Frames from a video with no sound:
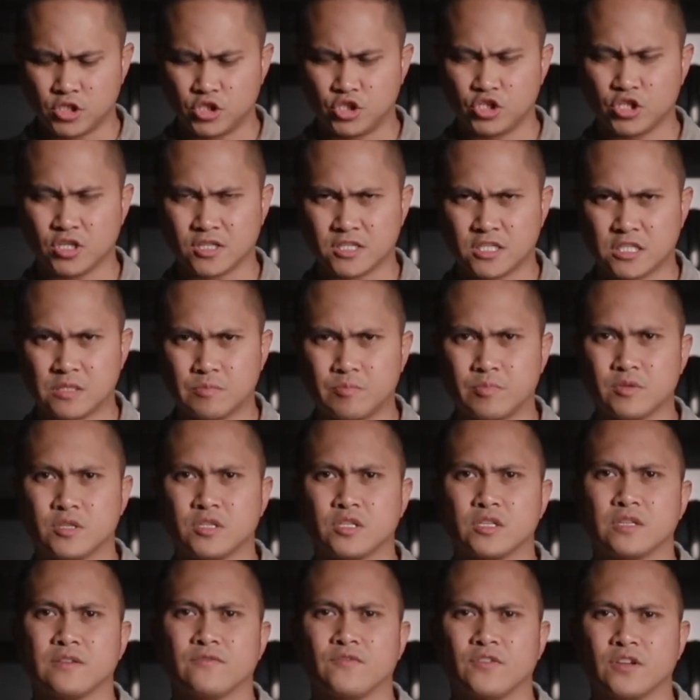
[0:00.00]
just
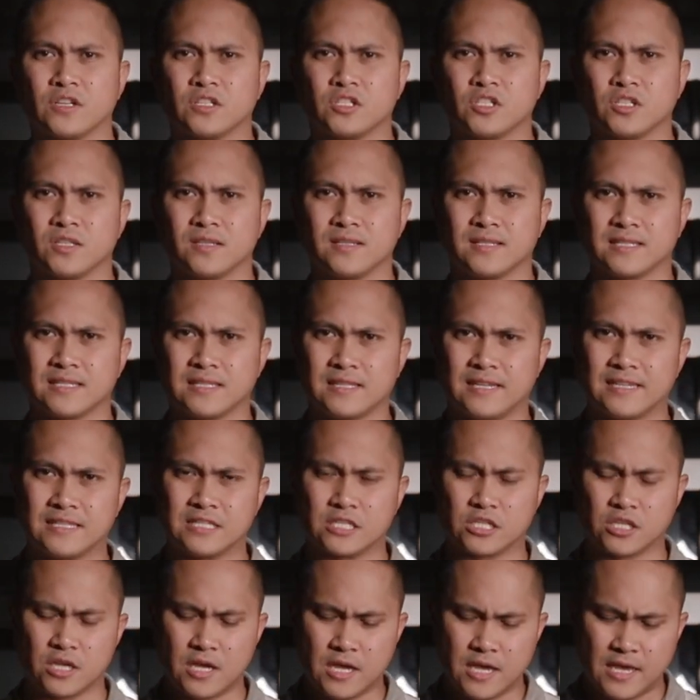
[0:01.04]
specific to this
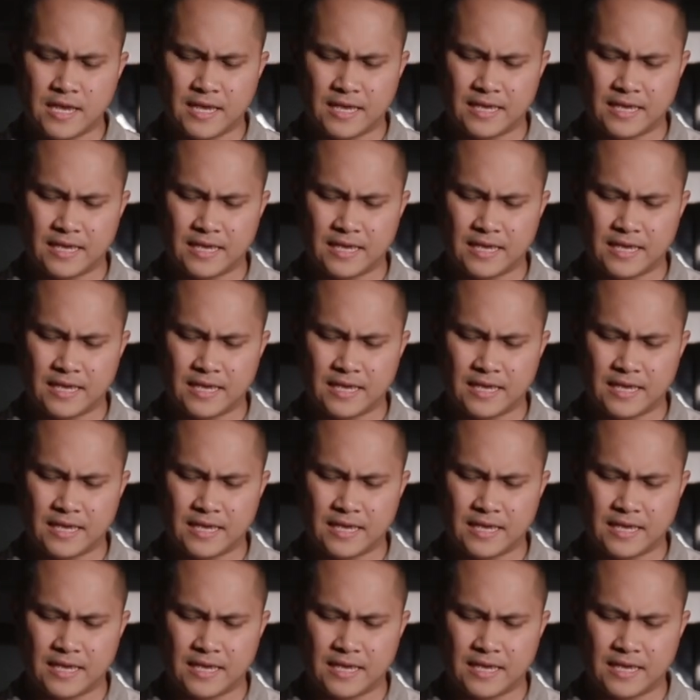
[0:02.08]
lens,